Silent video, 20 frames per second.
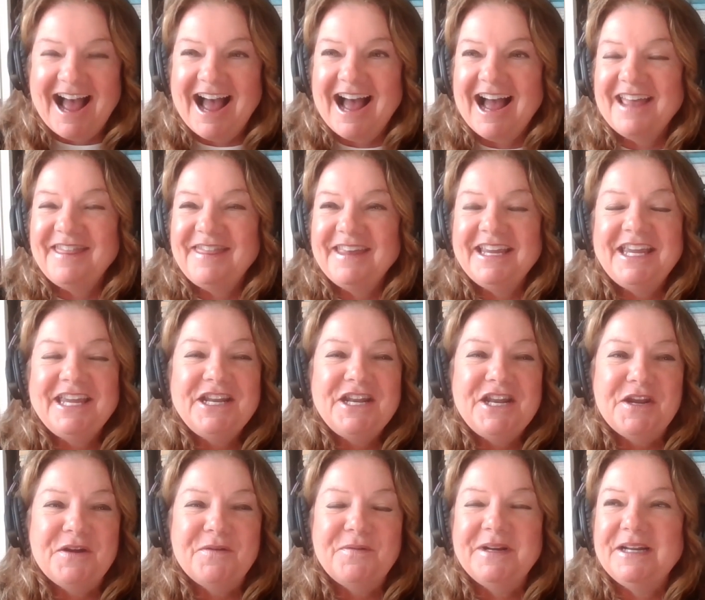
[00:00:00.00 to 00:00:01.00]
I think he
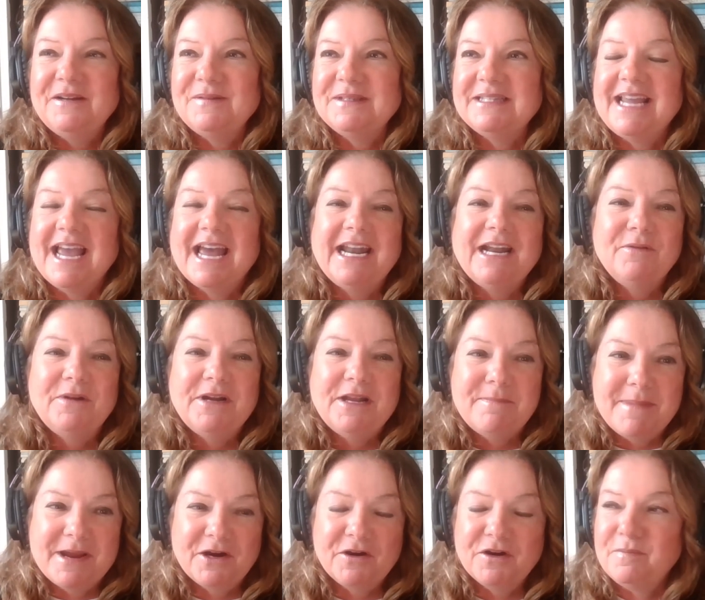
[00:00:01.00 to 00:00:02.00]
knew what he was getting when
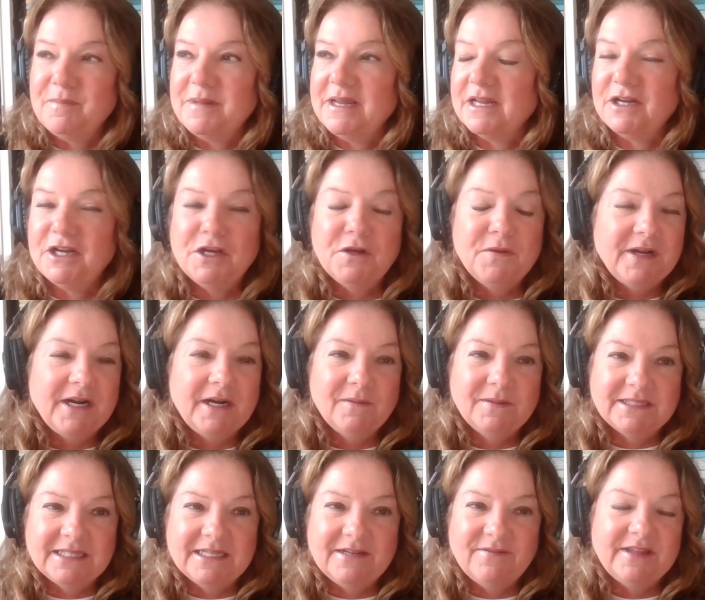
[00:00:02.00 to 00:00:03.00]
he married me and knew that I
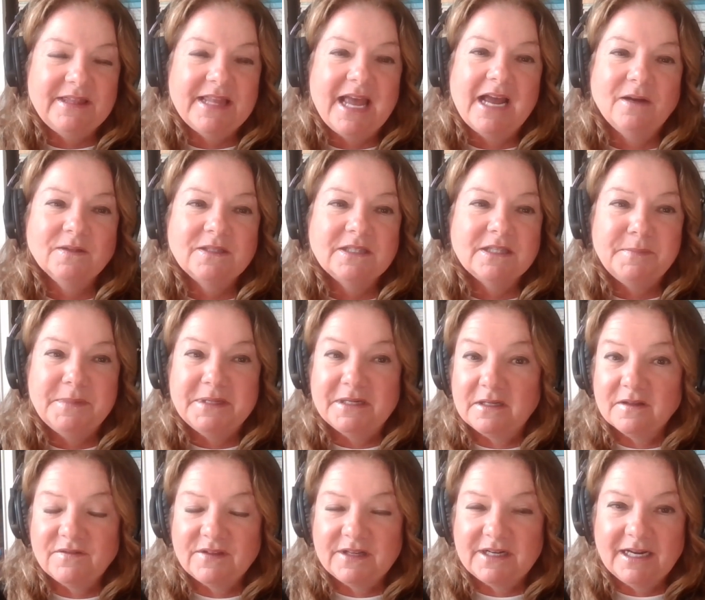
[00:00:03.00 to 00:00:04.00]
was leaving the house in the
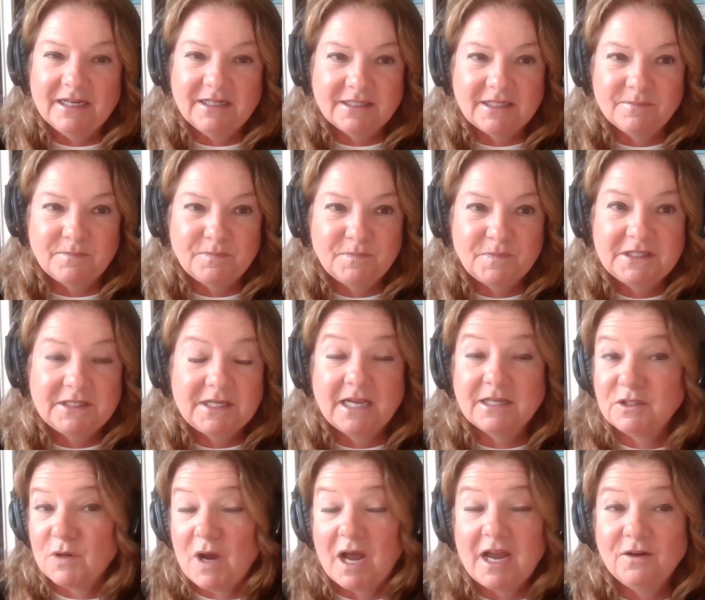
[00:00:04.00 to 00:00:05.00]
middle of the night to,
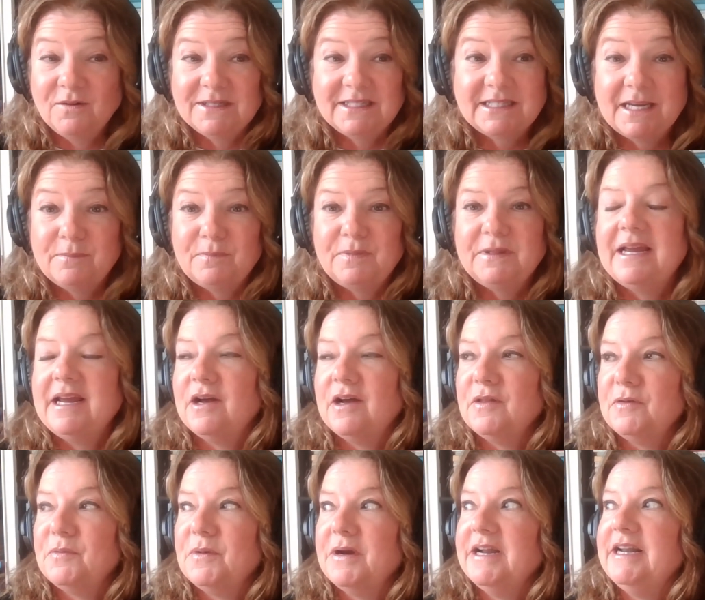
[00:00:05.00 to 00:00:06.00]
as I always say, play
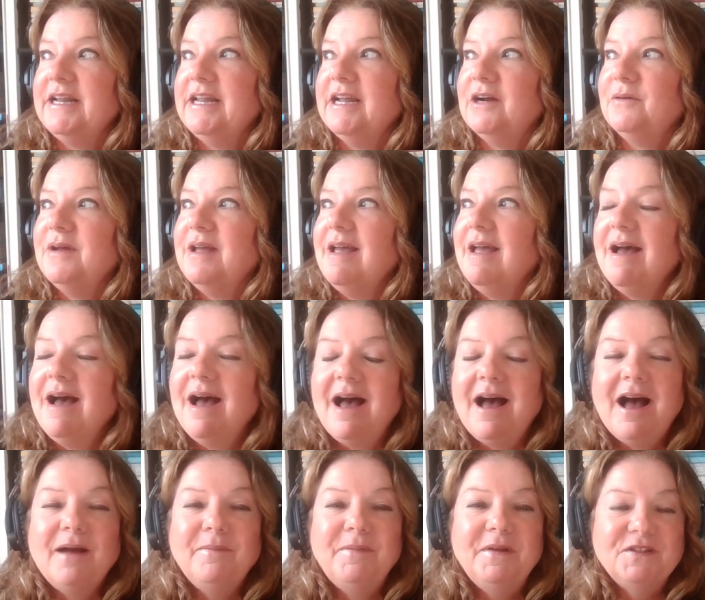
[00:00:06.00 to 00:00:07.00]
on the radio.
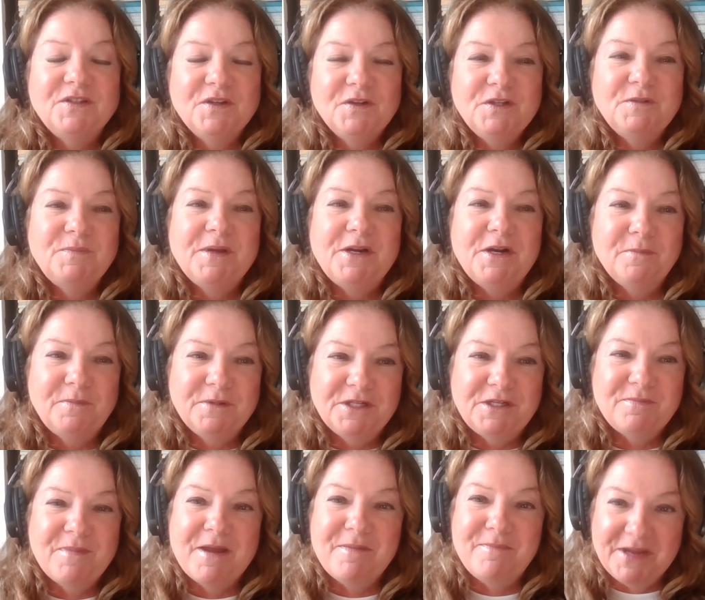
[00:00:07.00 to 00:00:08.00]
He's always been
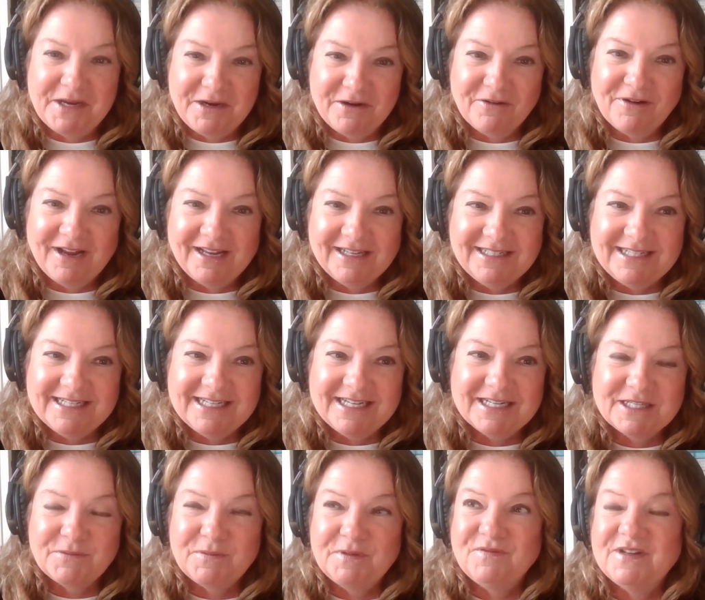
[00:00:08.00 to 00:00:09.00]
open to my bigger
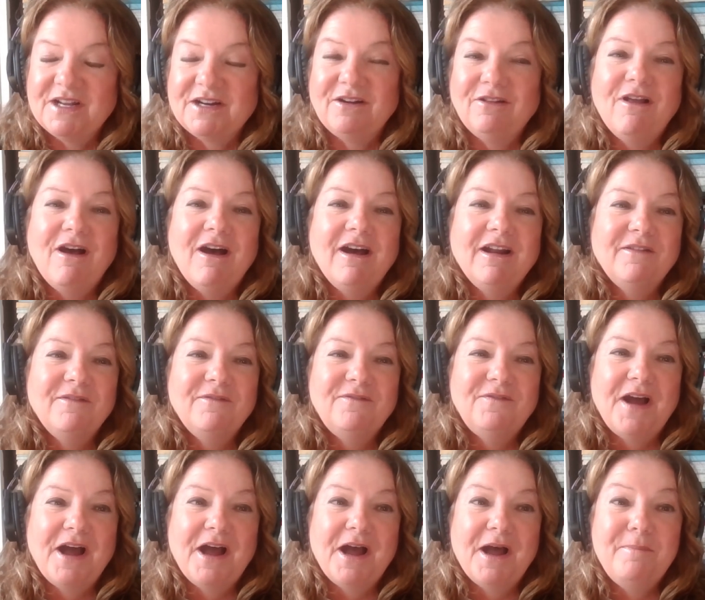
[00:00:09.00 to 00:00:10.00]
ideas. We've done a lot
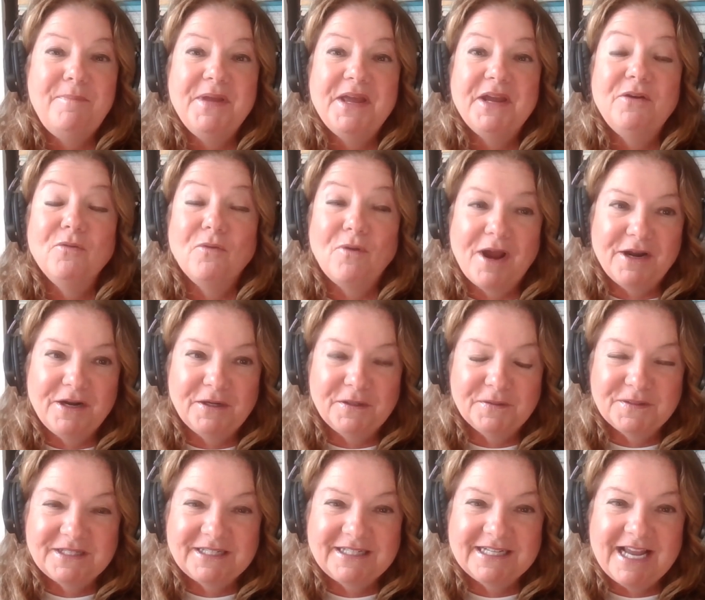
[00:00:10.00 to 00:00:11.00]
of big
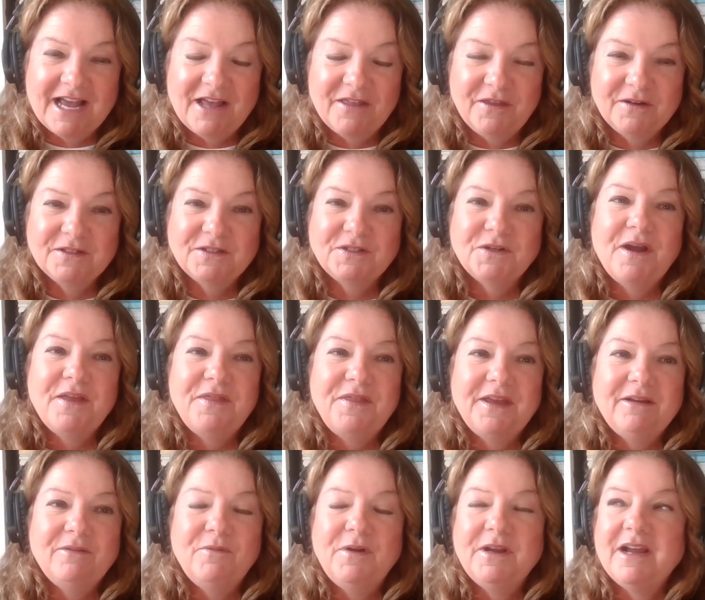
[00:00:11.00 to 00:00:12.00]
renos together. So I
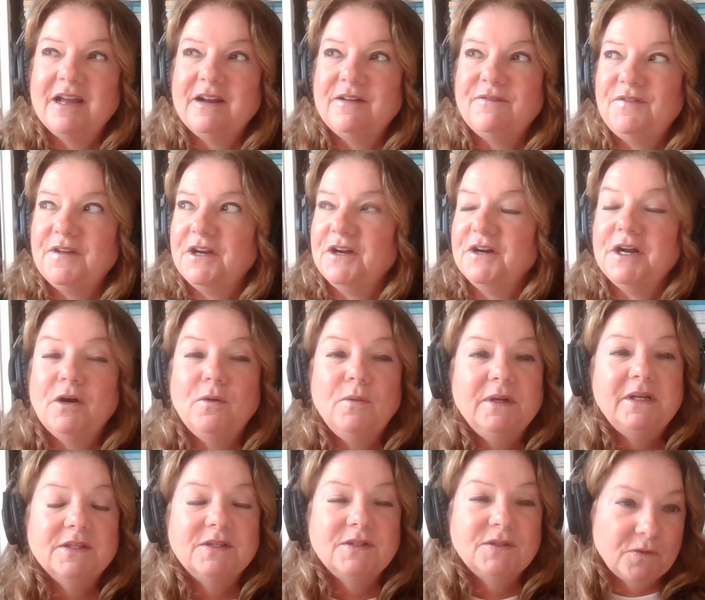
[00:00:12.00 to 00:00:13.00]
think we kind of figured out
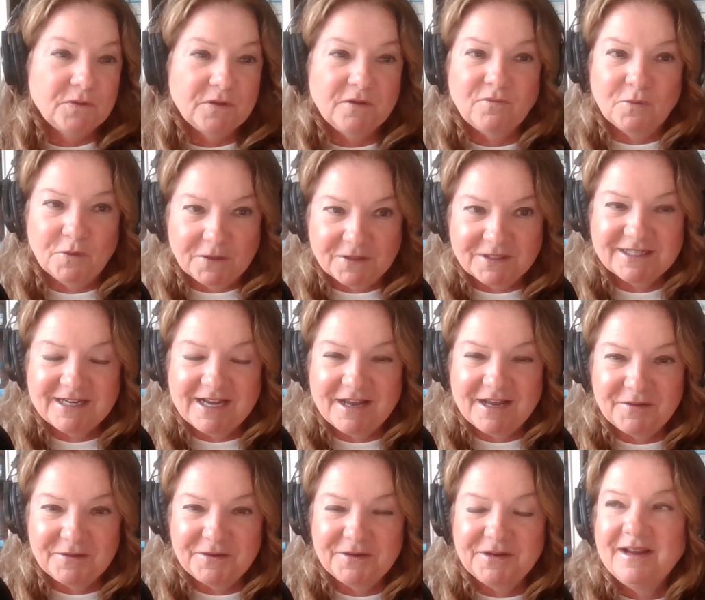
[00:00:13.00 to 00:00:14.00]
we could sort of work
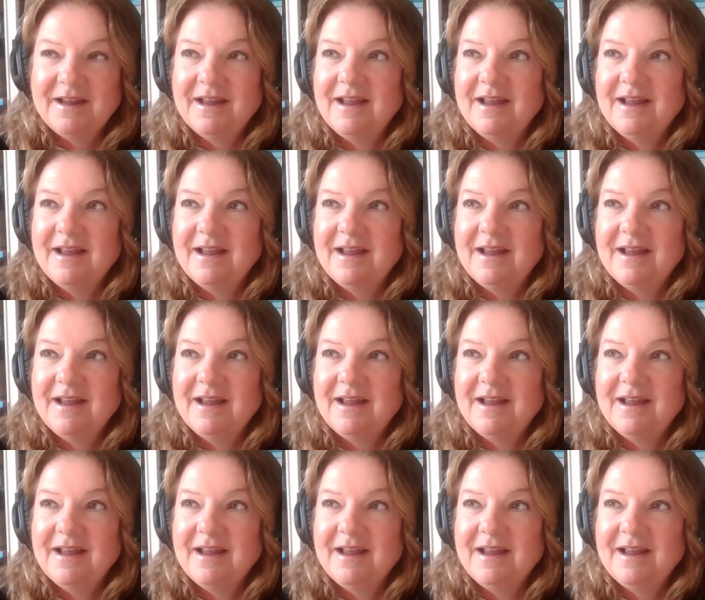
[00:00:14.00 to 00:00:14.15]
together.